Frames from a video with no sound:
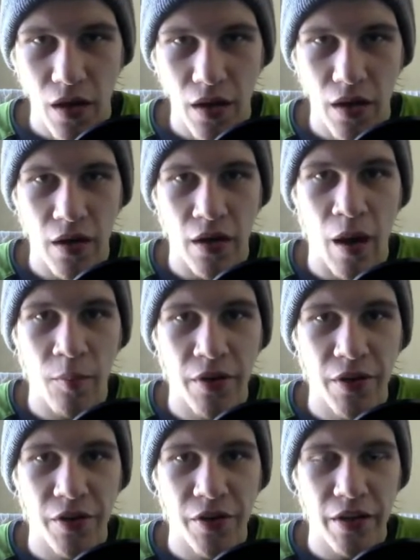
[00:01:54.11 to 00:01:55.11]
I'm going
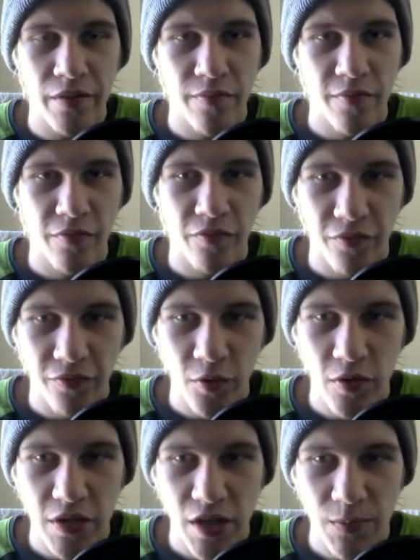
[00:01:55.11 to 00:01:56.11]
to create
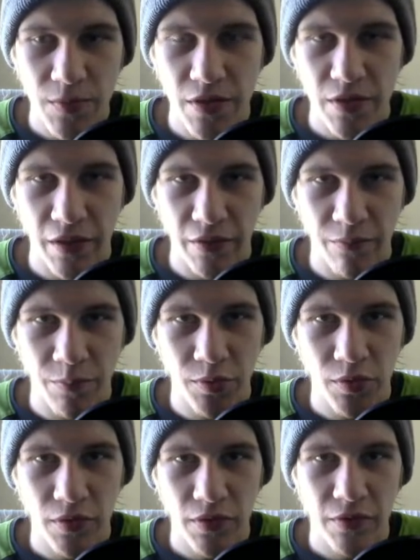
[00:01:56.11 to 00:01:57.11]
4 types: the
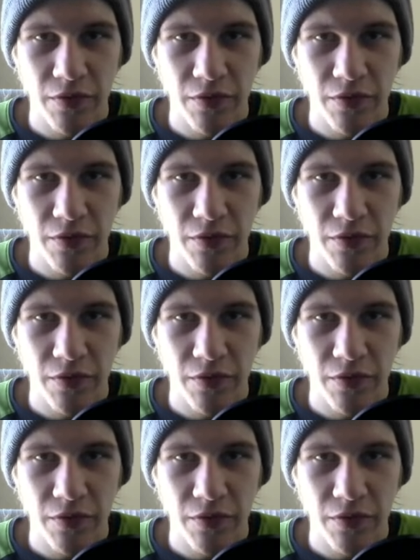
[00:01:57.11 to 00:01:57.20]
bool,